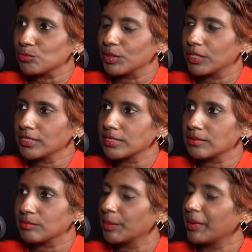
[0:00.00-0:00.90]
Because
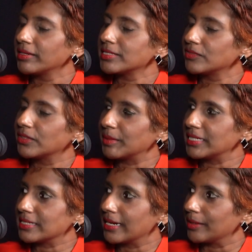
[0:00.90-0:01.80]
my parents live in a
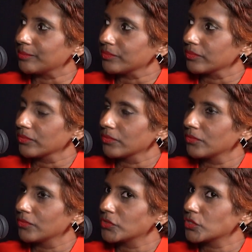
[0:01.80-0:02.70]
maisonette.
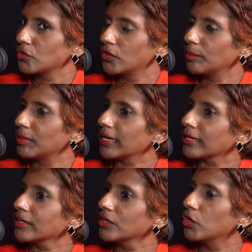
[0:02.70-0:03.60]
So I'm
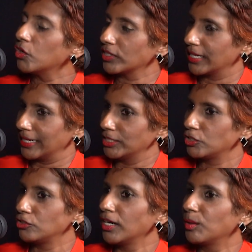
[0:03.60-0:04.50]
like, okay,
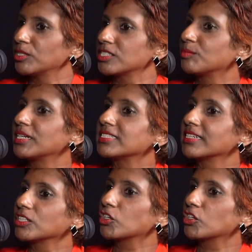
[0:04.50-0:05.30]
do you know how much a maisonette